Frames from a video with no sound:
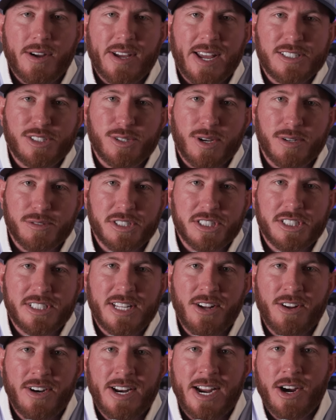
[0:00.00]
Okay, so I was just
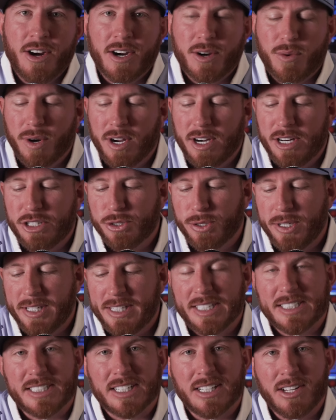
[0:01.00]
telling Eric, we're going to treat
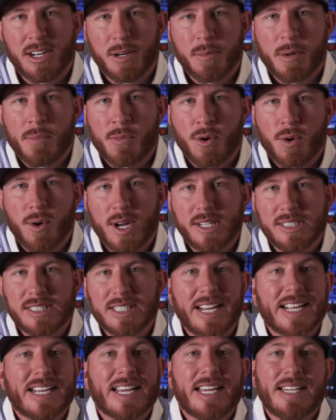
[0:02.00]
this a little bit more as
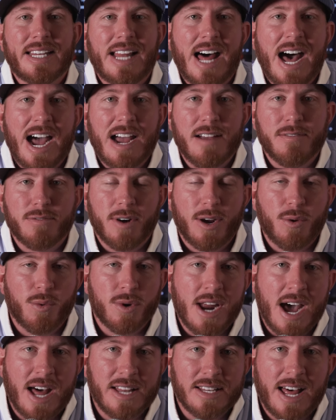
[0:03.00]
like a live, right? We're
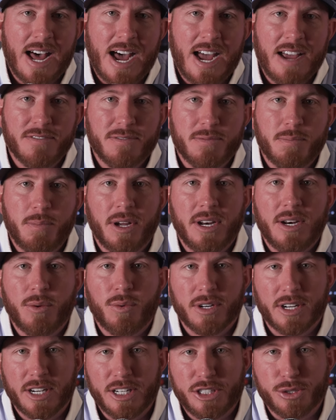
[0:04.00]
not live, but
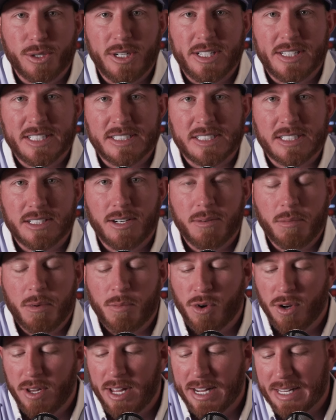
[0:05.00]
we're going to treat this a little bit
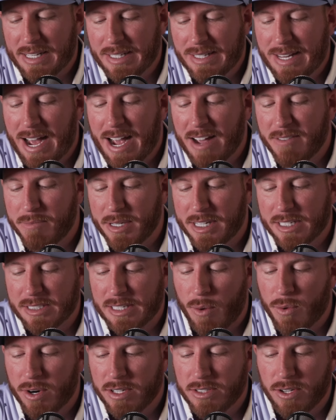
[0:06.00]
more like a live because
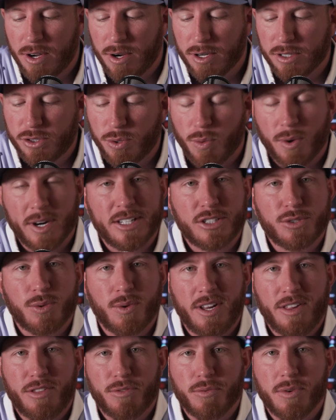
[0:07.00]
I want to talk
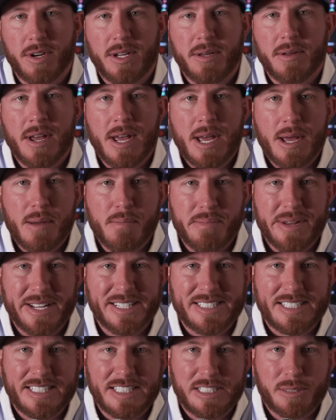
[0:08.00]
2023
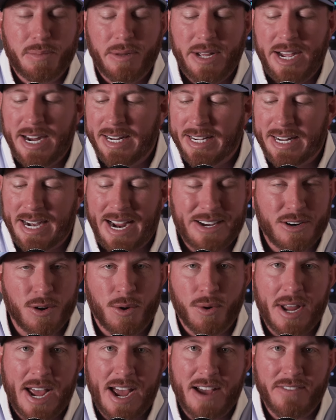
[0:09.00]
business planning and I
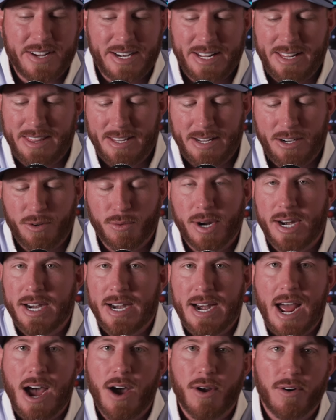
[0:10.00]
don't have anything
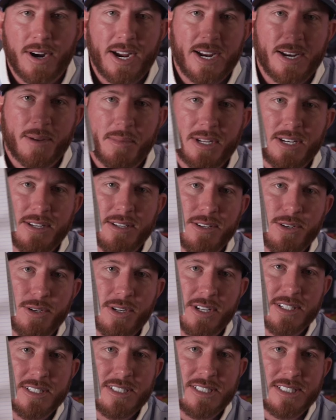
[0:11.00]
written out, right? I mean, you
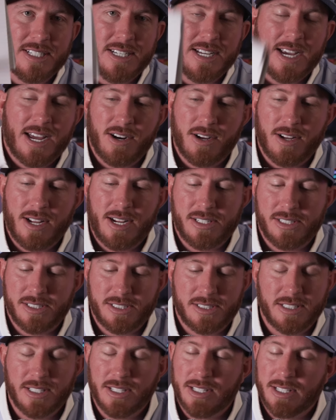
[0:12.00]
can see I, I
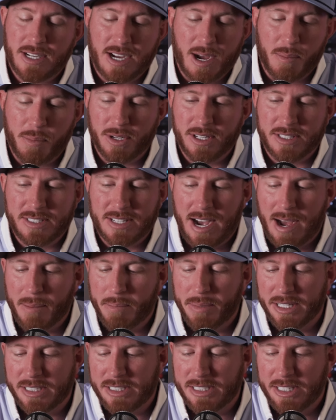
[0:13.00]
just a couple of
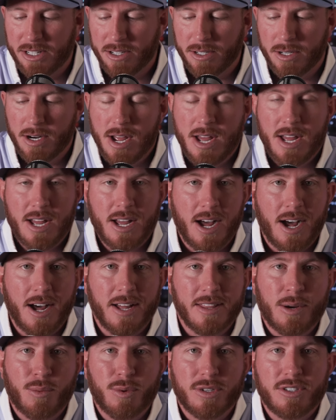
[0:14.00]
topics here uh,
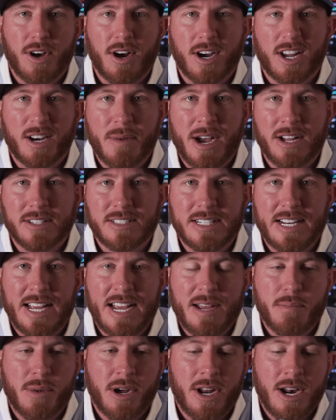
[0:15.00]
that we're talking about
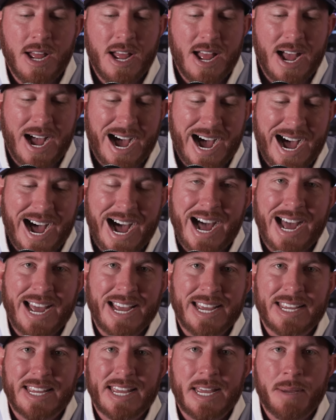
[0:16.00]
today, but
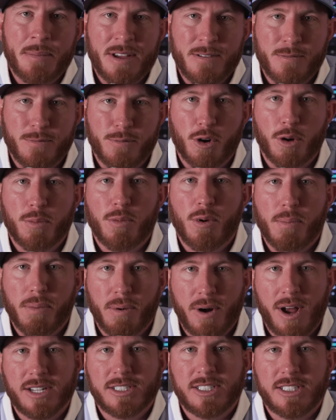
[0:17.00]
I am a verbal
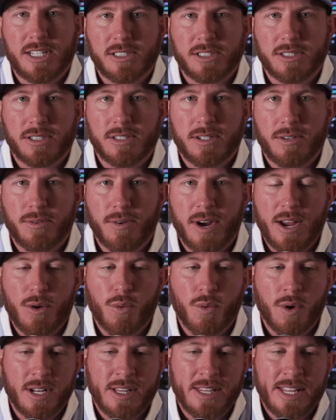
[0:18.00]
processor, right?
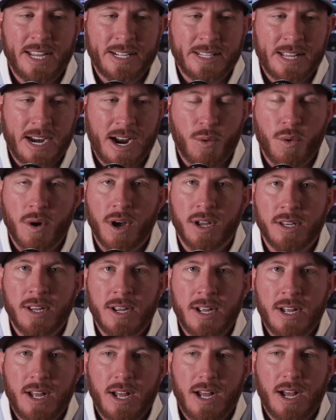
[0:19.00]
One thing that I want,
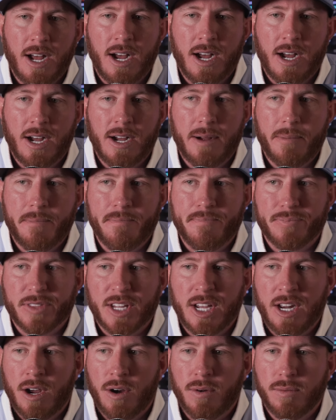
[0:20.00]
um,
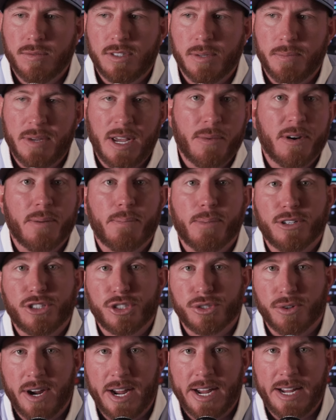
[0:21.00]
you know, to be able to
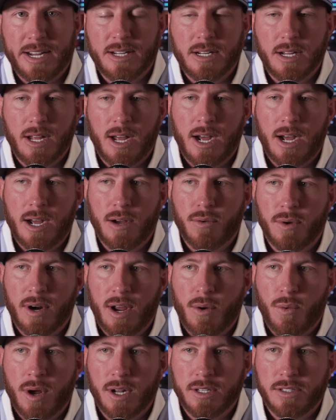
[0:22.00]
portray, uh, what
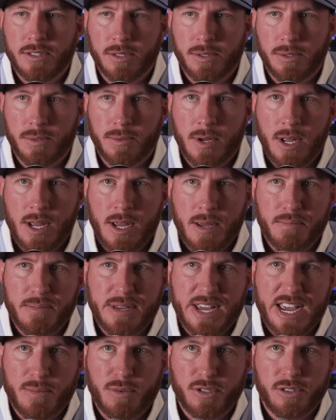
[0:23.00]
I want to
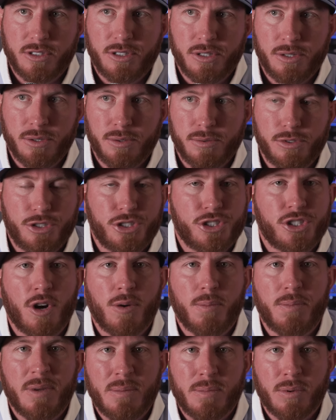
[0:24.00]
be able to
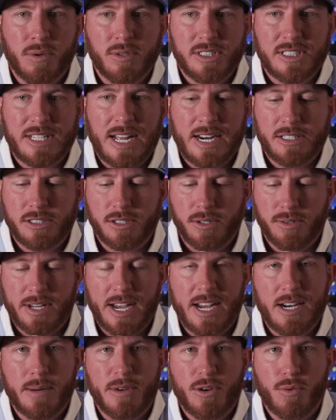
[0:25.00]
show people is that it's
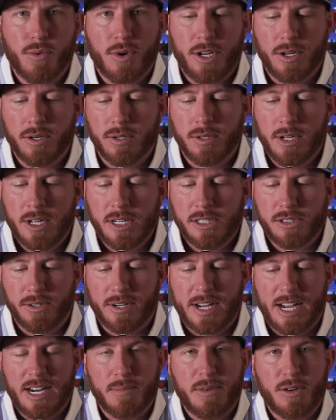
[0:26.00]
okay to be real, it's
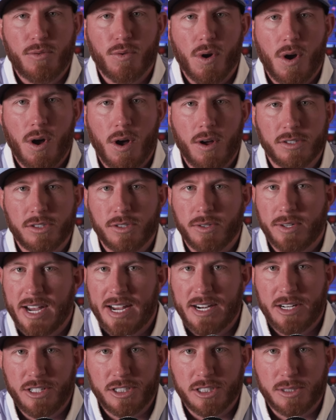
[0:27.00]
okay to be raw, it's
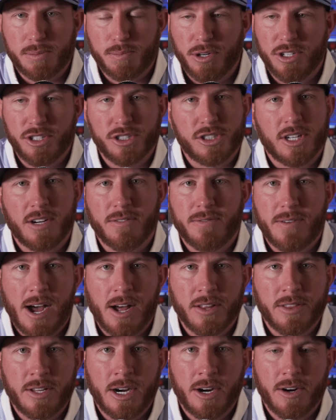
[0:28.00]
okay to just put yourself
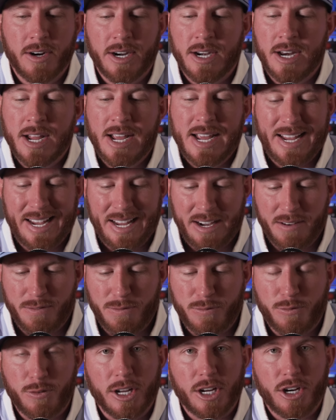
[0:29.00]
out there and and
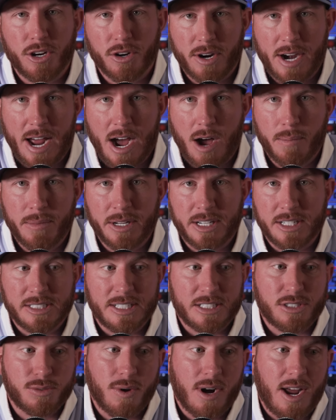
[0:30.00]
figure it out because
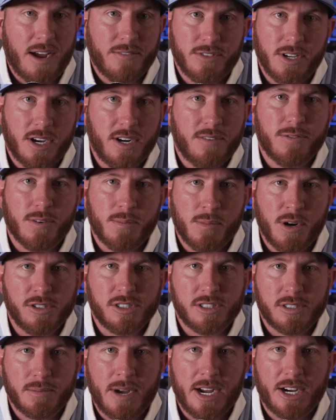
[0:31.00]
that's what I've done for
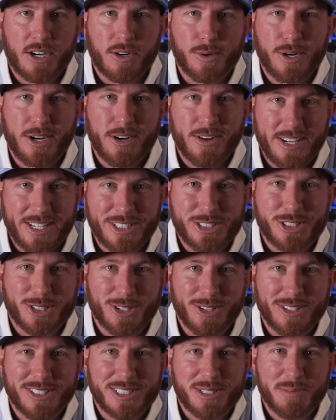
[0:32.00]
most of my career in
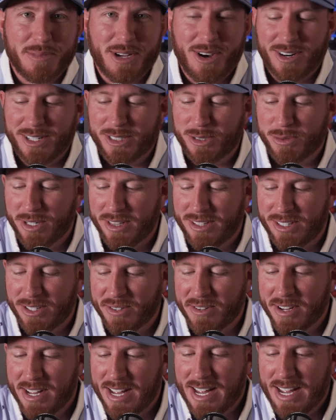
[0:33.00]
insurance, to be honest with
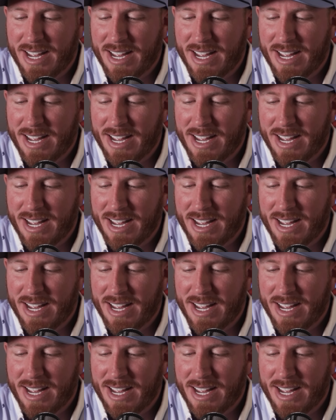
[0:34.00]
you.